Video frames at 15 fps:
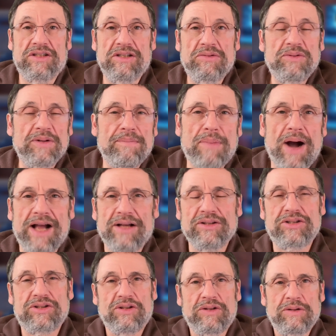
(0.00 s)
And this was a
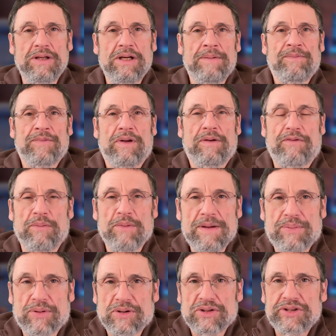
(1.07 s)
milestone for me
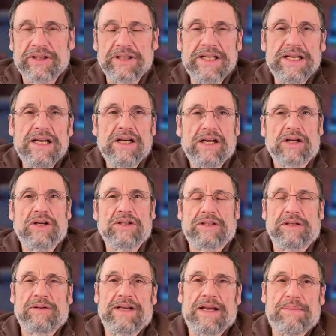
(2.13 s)
personally because
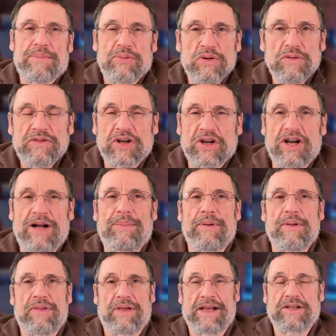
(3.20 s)
it proved a
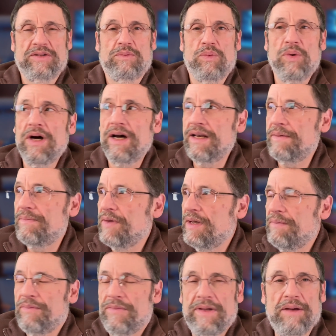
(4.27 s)
couple things. One,
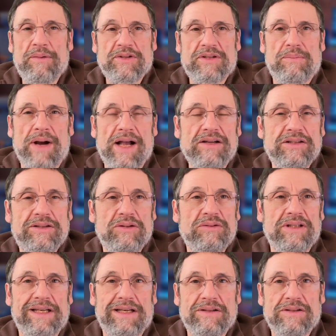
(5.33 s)
it was a milestone
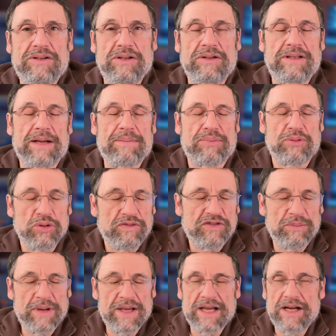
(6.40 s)
that proved
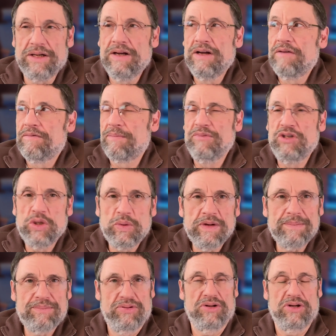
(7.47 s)
to me that from
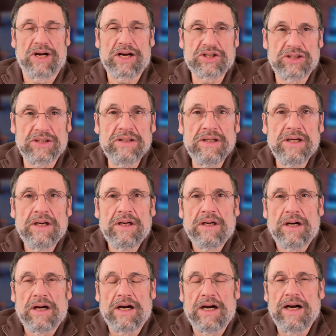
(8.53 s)
doing production
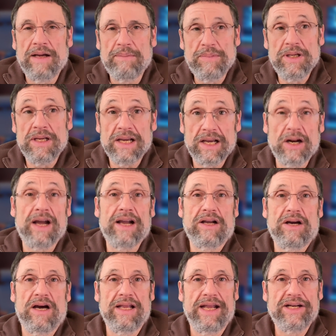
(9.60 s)
and being an
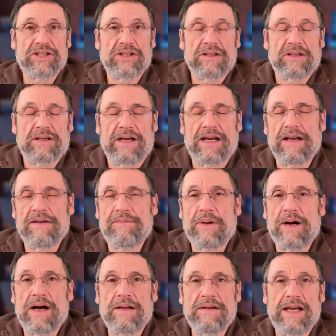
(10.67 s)
Icon agent, and I have
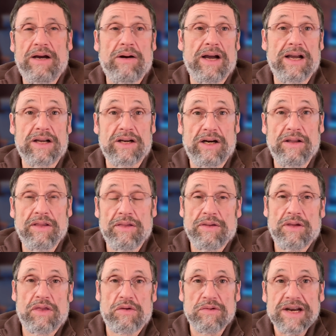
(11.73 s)
now Icon
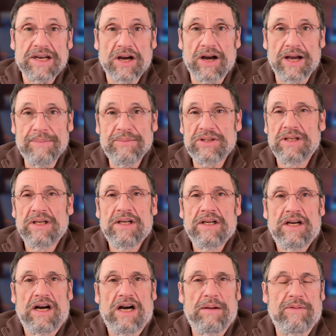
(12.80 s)
3 times.
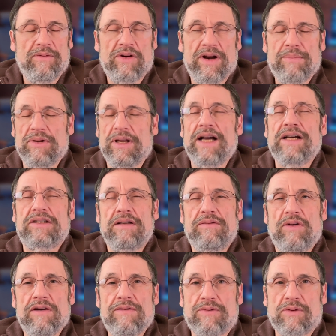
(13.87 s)
I'm very blessed and
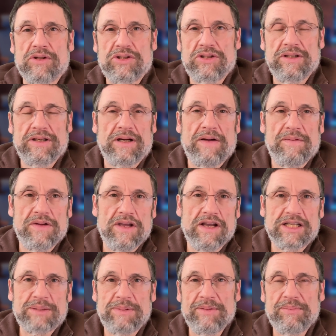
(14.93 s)
very fortunate on the
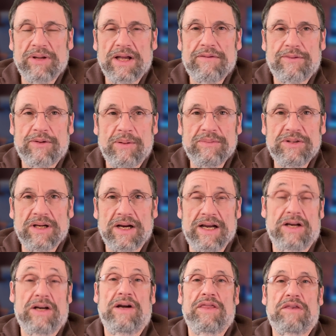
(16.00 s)
eXp platform to
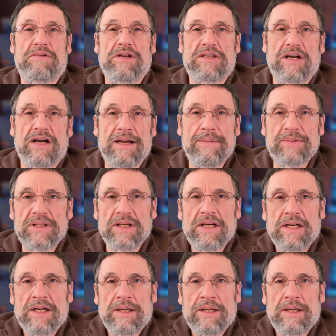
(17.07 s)
Icon 3 times.